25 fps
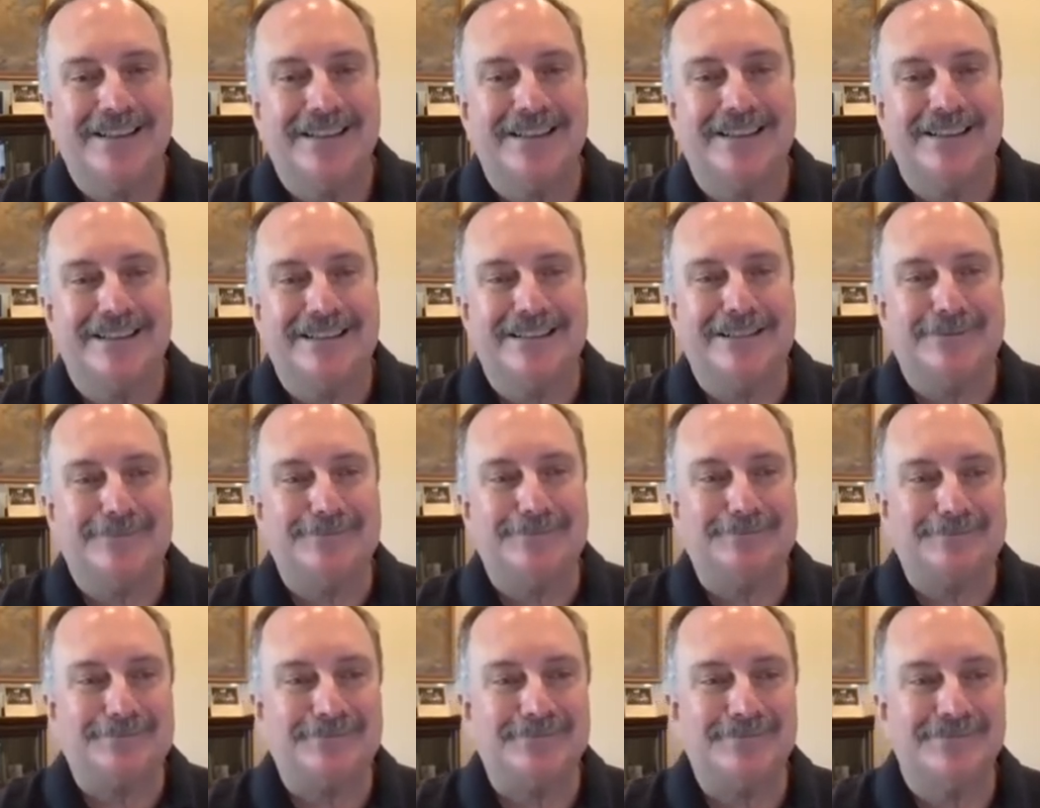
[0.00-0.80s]

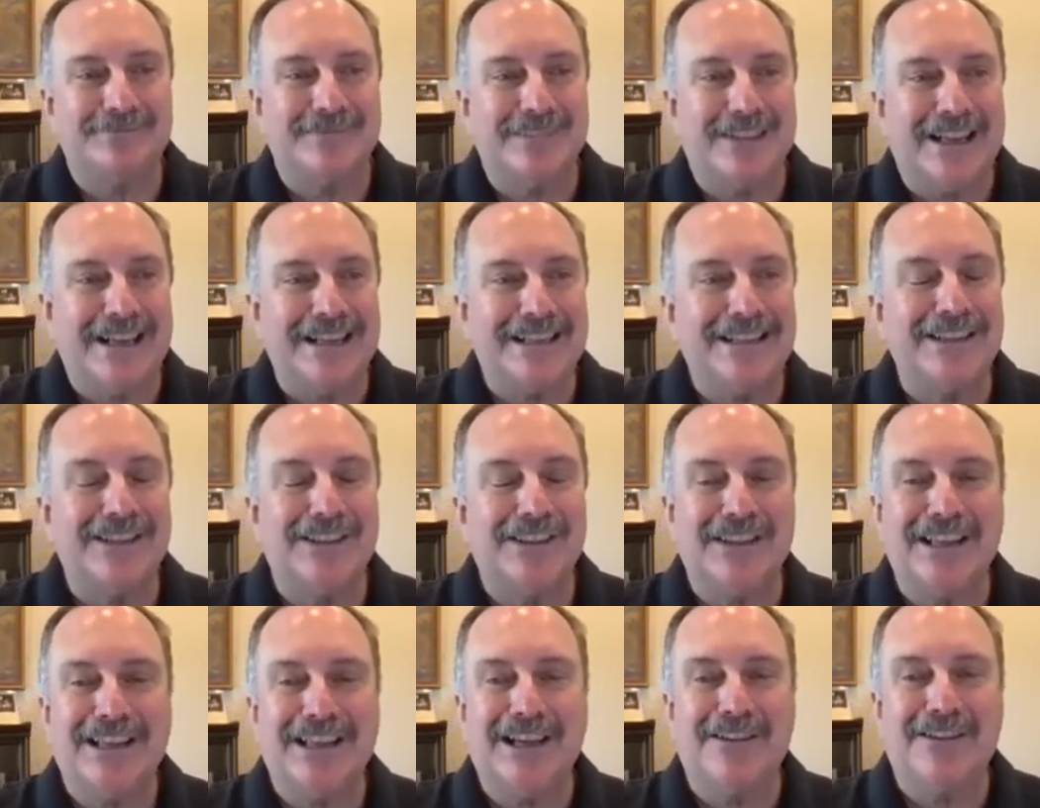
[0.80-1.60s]
Um, like to
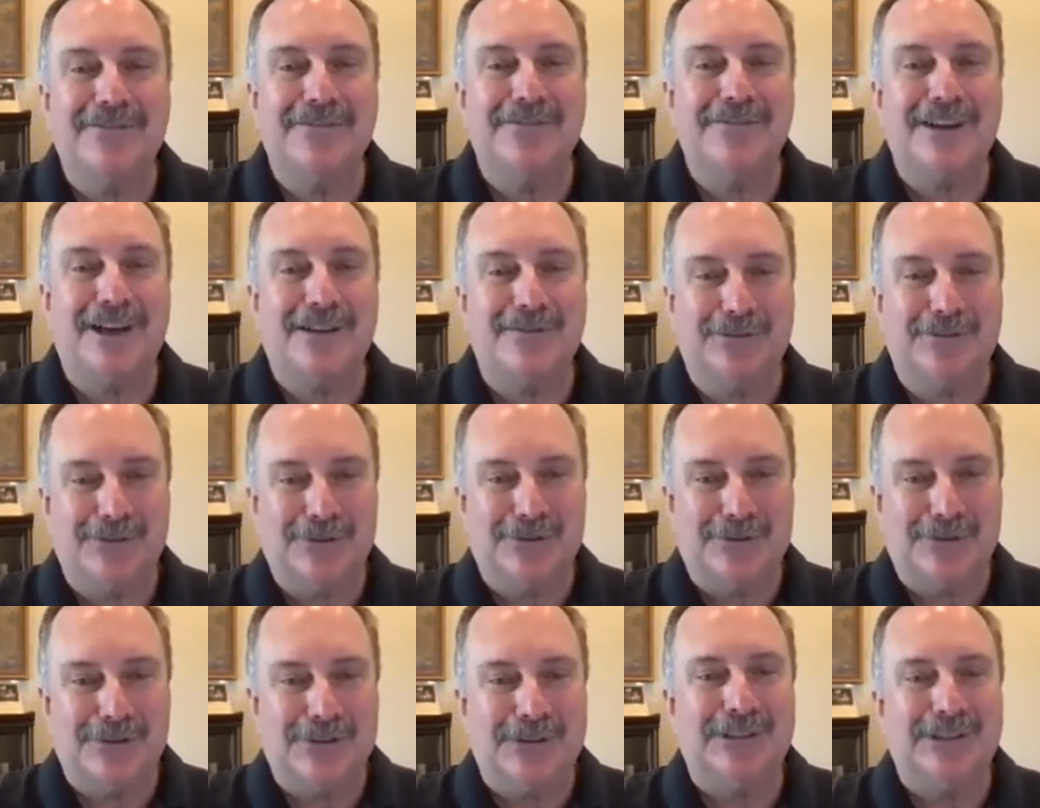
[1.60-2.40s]
think I've, I've
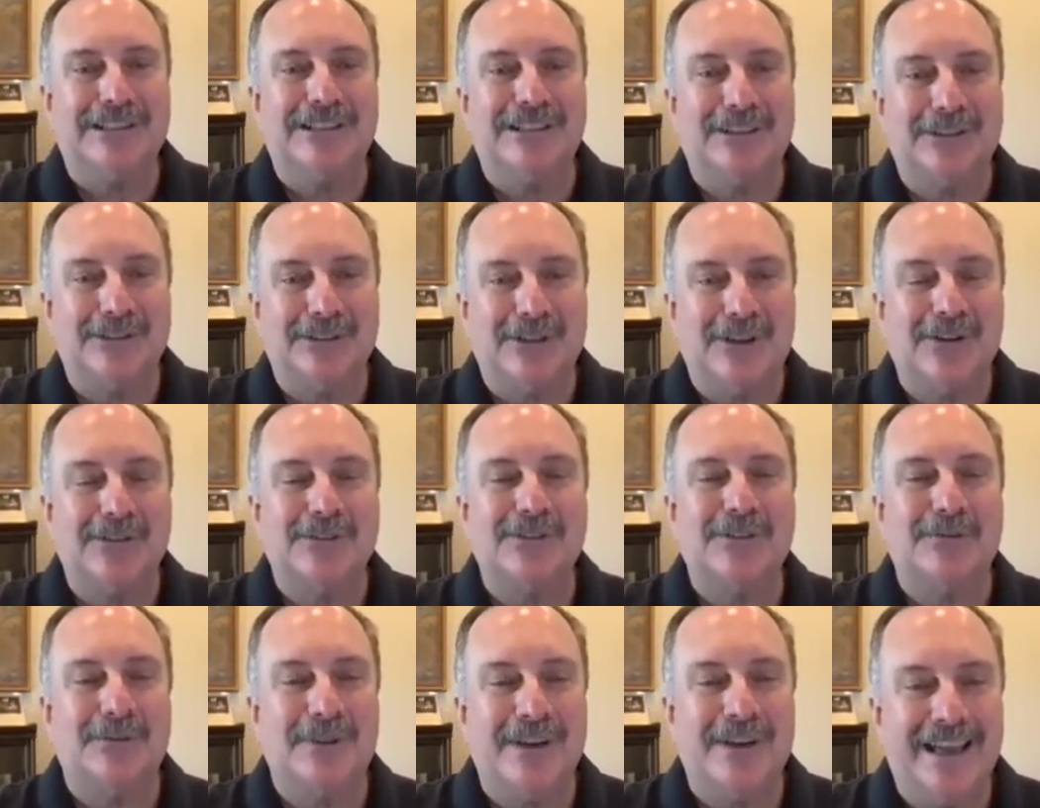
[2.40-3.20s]
learned a little
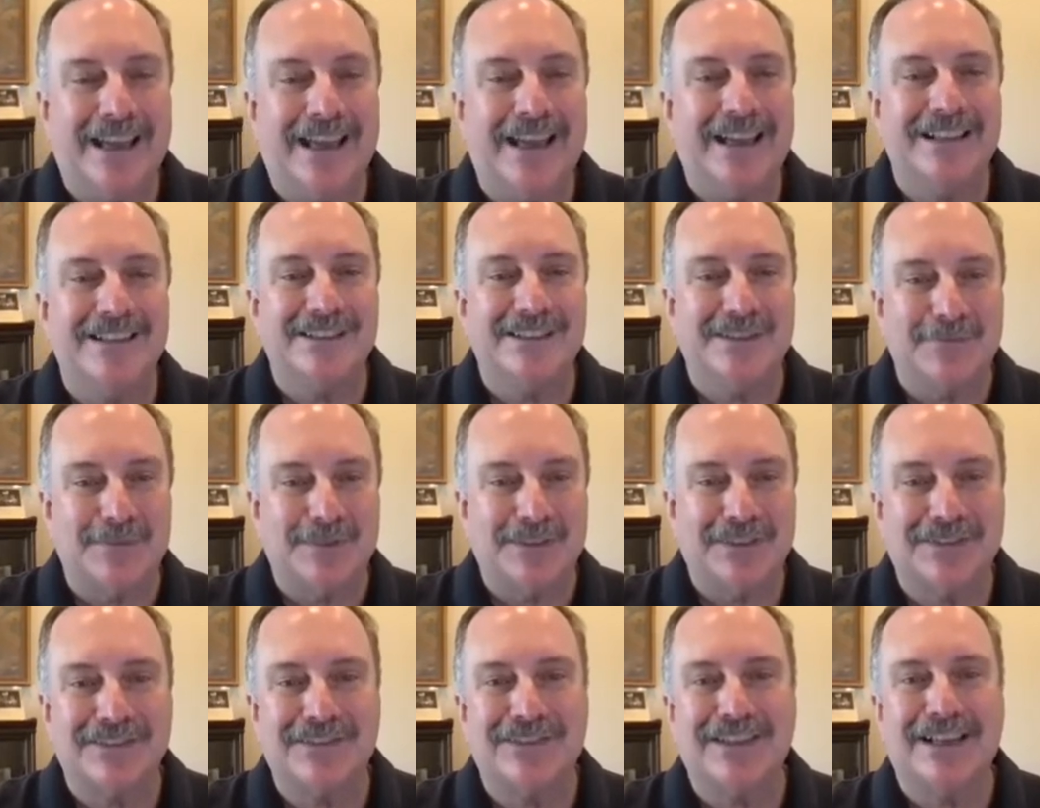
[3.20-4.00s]
along the way, had
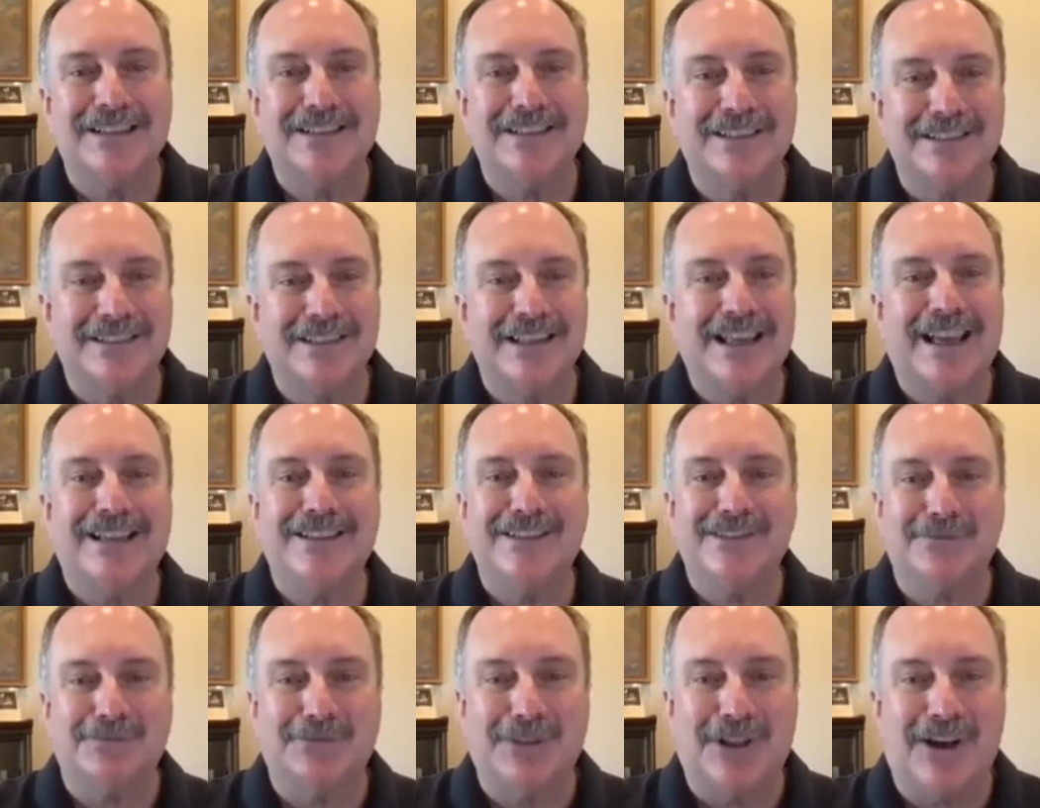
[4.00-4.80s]
successes,
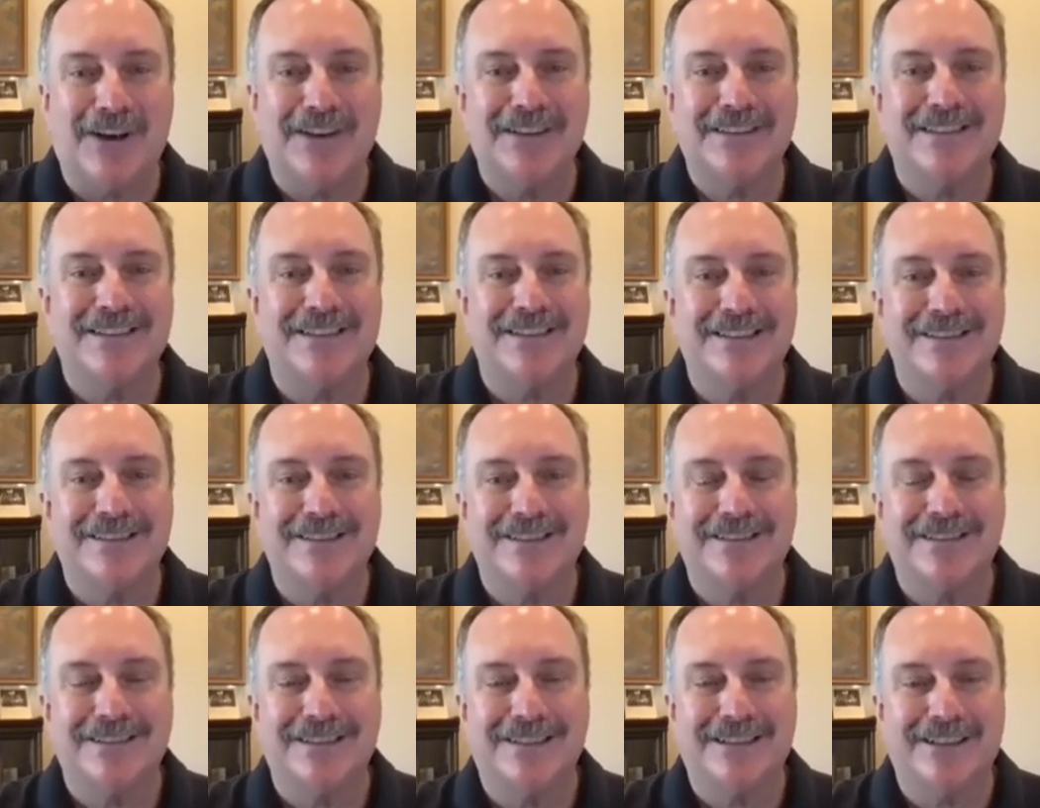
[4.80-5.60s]
had some
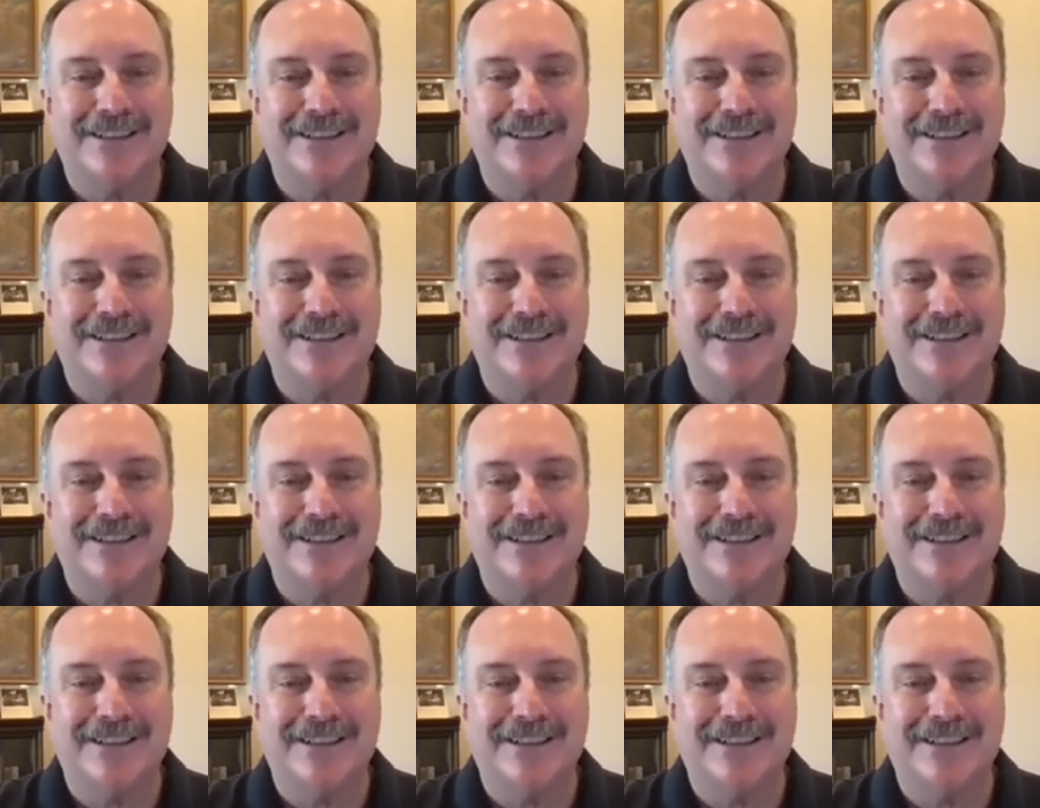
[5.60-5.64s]
losses.